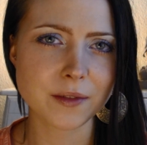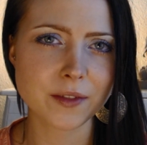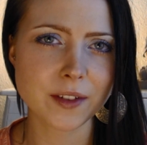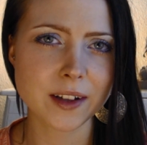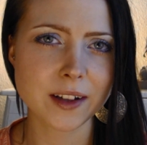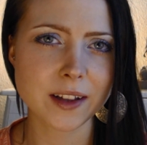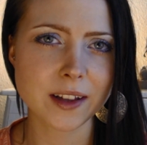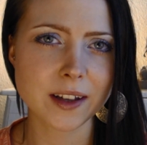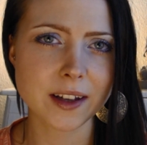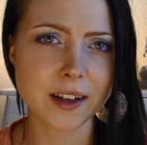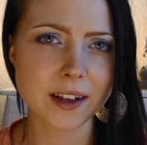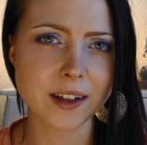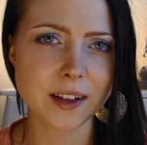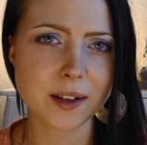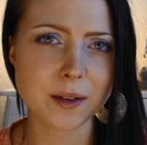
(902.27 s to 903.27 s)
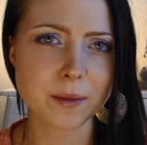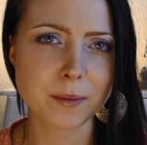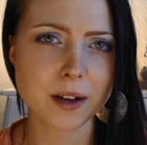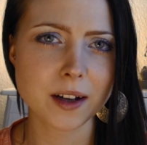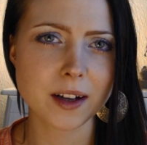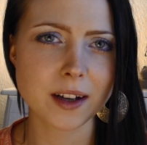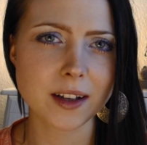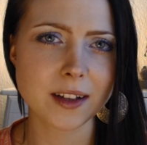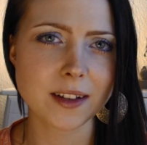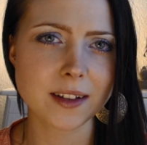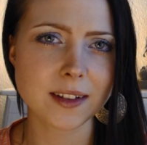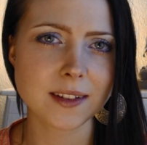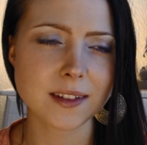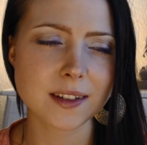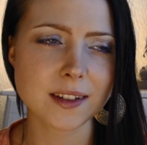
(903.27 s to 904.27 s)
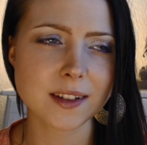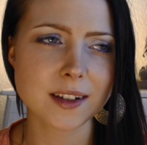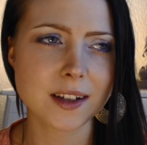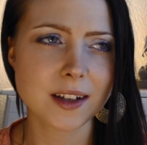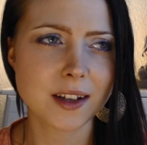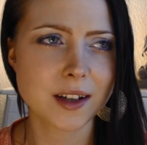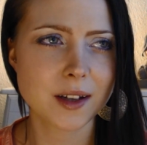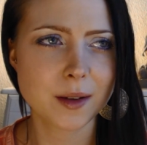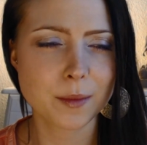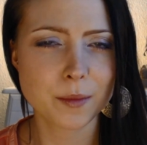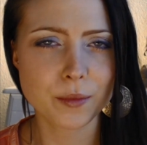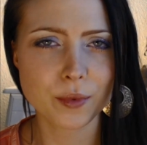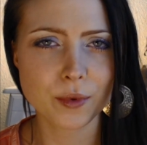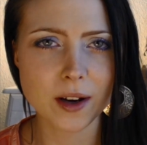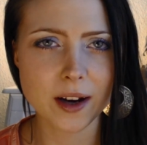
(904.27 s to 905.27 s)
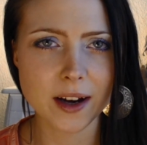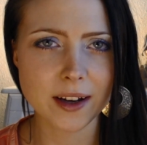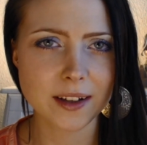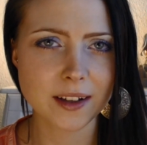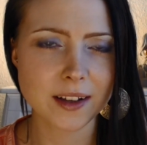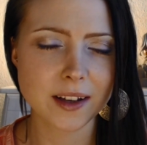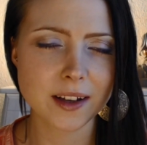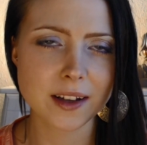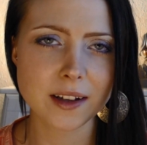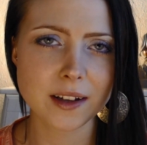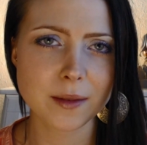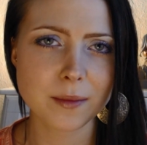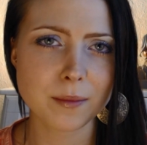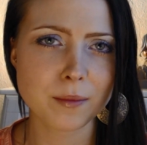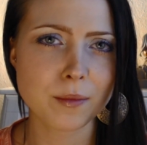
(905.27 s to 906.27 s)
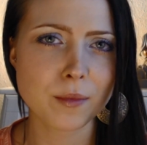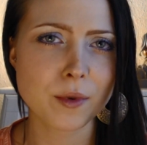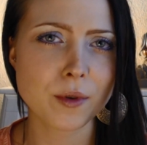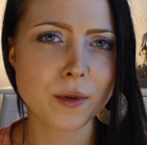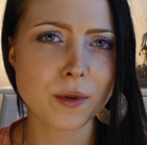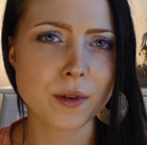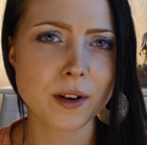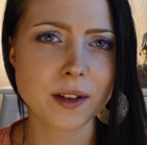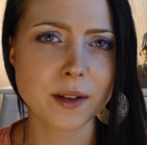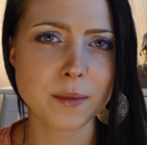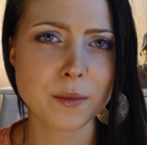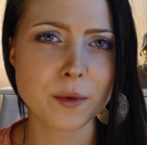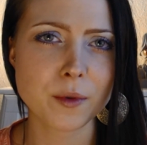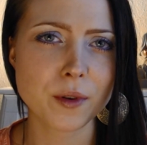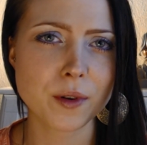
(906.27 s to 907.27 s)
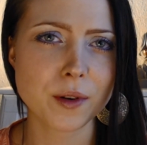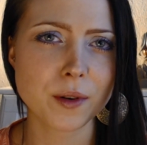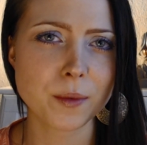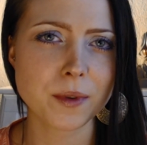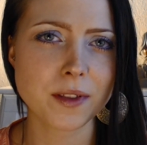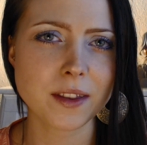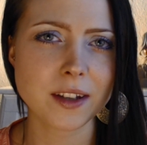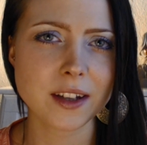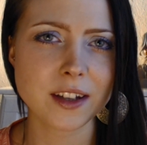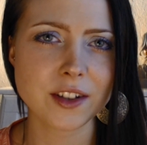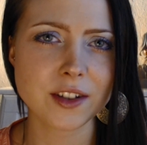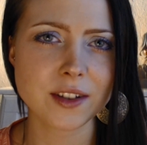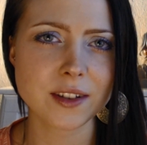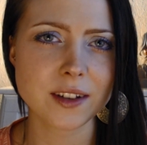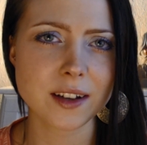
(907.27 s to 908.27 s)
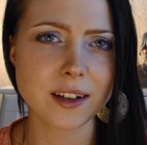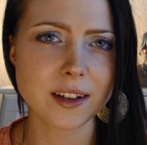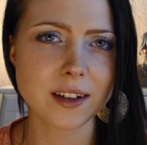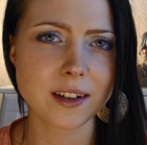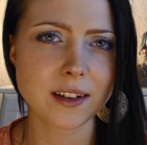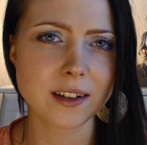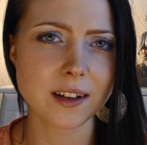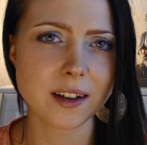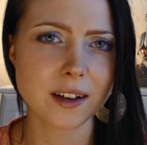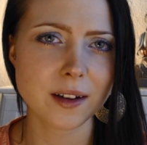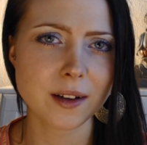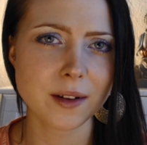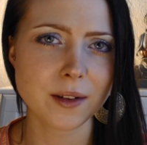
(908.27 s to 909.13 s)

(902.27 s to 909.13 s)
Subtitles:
feel like your mind is brightening more and more with each second now,